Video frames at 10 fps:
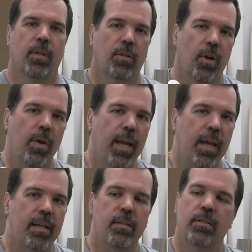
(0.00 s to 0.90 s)
go
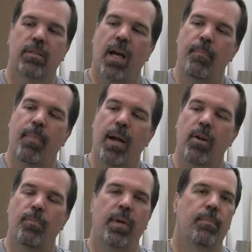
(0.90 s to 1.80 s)
ahead, stop by
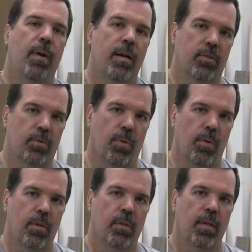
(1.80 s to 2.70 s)
your big box
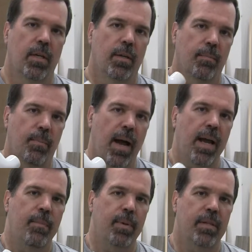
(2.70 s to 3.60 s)
store,
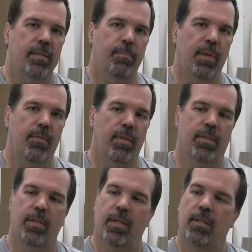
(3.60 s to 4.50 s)
buy a piece of
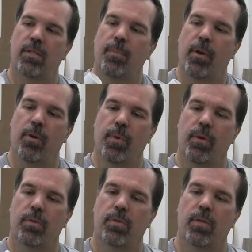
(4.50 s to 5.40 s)
PVC, some
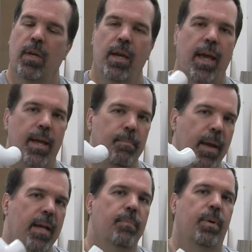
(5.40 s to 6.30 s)
elbows, and
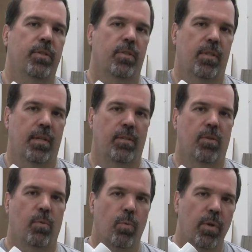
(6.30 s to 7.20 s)
make a bunch of
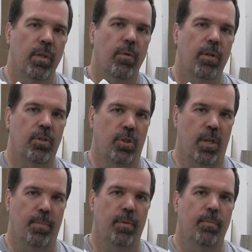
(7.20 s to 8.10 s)
these really, really
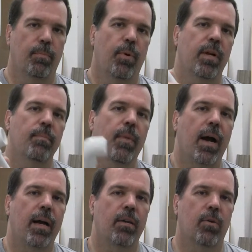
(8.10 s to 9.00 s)
cheap. Bring them
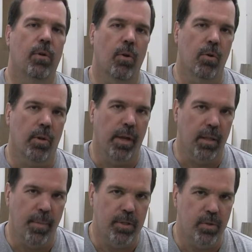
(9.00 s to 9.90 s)
by your local
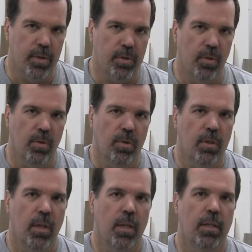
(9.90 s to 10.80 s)
elementary
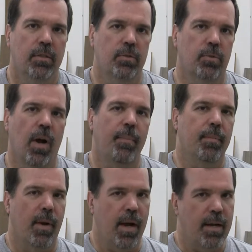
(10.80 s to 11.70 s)
school, drop
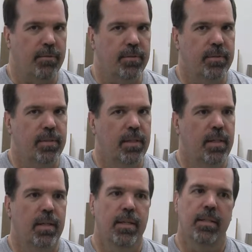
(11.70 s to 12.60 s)
them off.
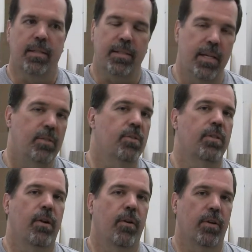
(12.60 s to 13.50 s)
The teachers
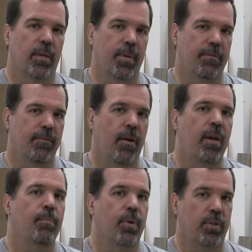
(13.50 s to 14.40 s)
there are gonna be
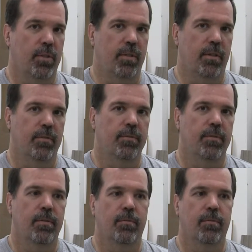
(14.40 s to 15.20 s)
very appreciative